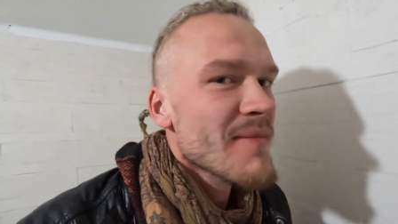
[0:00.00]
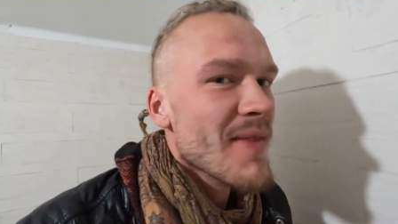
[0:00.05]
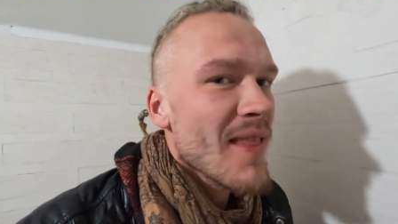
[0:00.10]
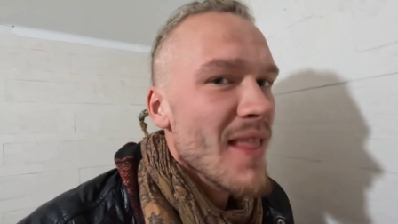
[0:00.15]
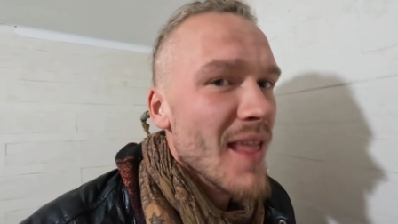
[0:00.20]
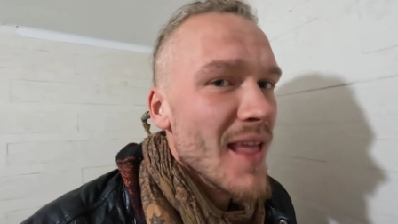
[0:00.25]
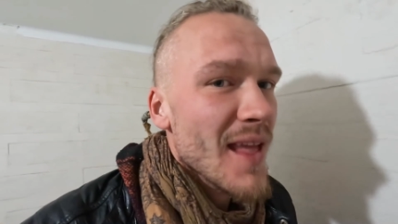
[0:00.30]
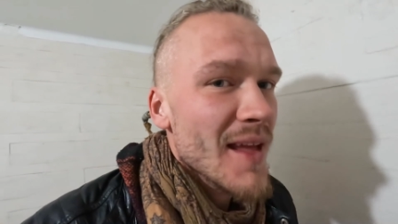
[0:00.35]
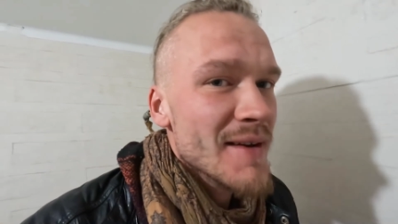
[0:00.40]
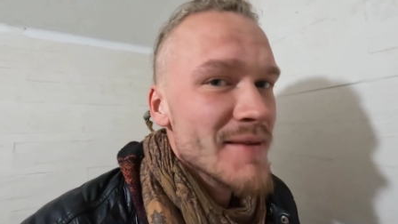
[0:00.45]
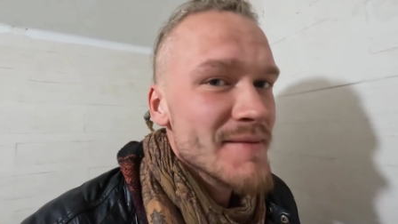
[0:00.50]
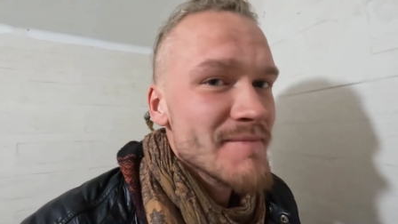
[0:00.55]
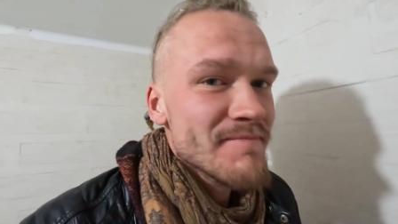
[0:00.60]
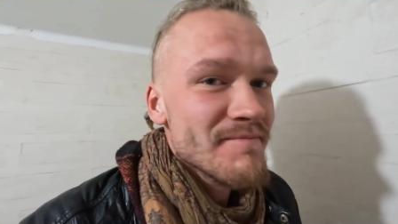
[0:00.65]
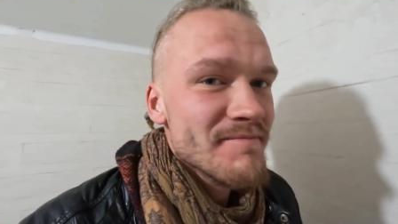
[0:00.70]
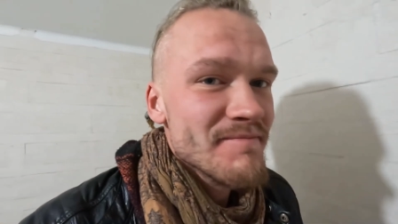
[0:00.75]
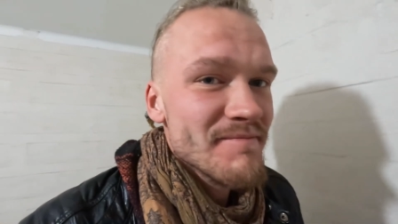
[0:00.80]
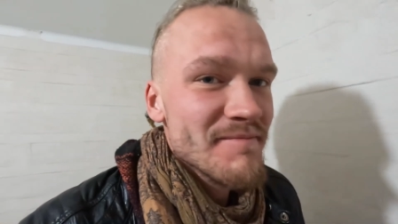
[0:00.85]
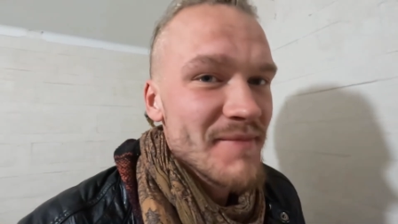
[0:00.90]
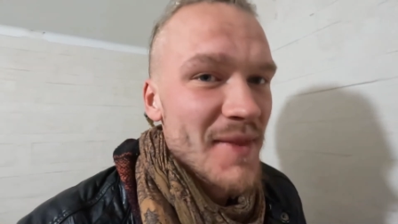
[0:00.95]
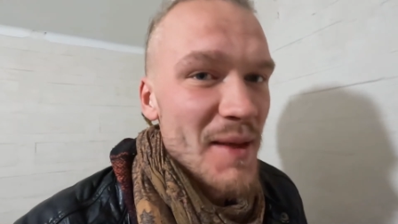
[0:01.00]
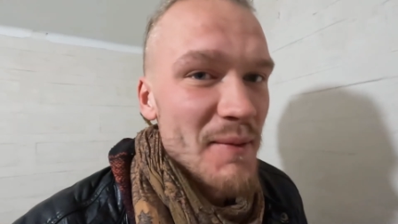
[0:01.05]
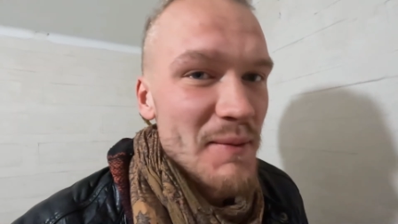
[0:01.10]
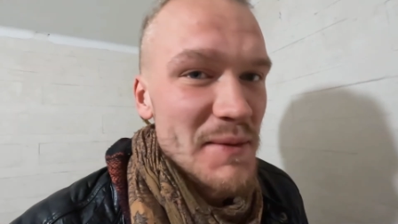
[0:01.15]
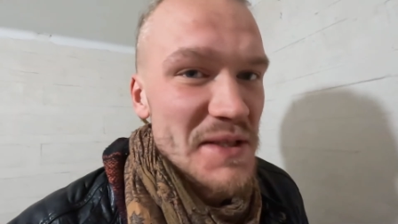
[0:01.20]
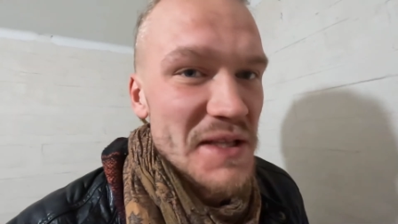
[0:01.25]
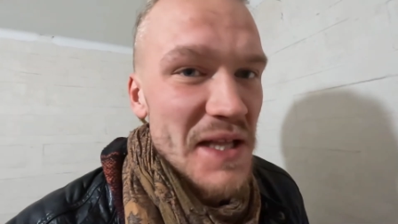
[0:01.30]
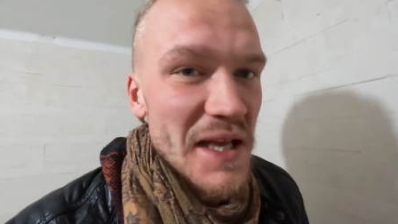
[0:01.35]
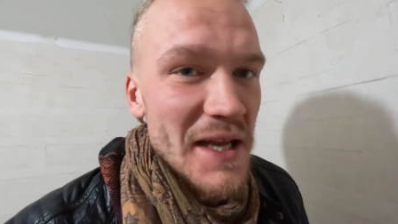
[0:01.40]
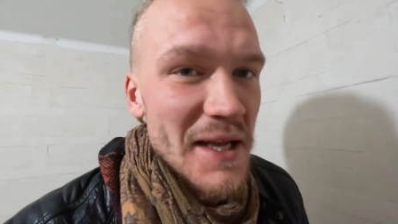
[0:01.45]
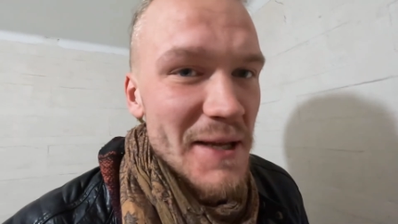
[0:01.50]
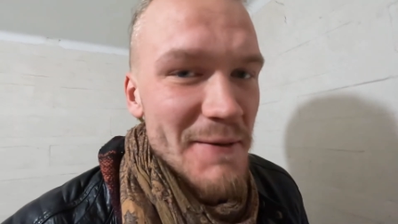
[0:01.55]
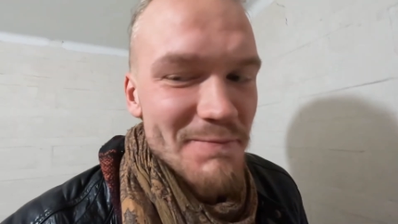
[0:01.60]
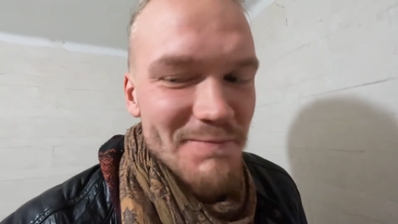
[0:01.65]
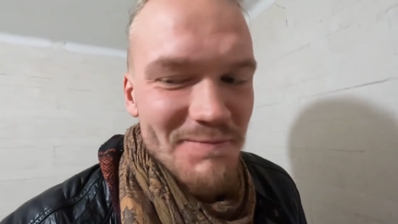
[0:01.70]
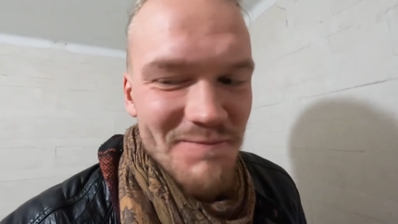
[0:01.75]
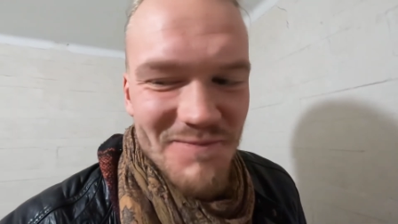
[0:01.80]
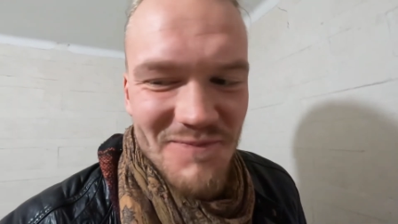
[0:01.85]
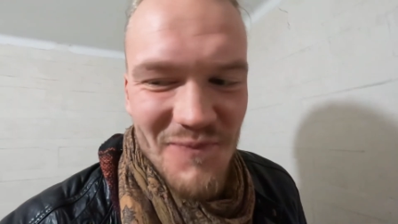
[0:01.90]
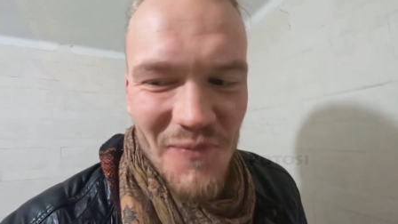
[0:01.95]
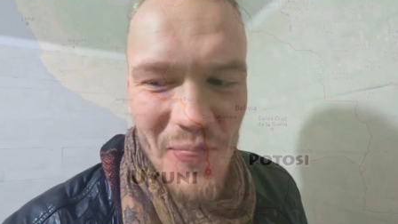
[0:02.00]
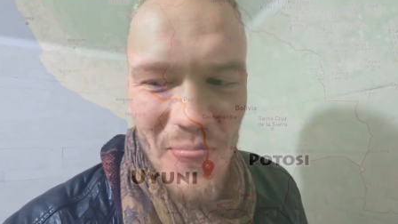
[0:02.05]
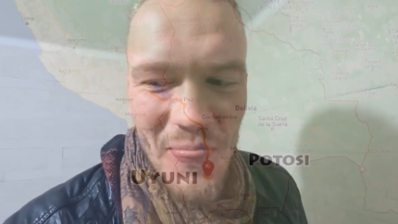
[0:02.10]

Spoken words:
the walls of salt hostels. But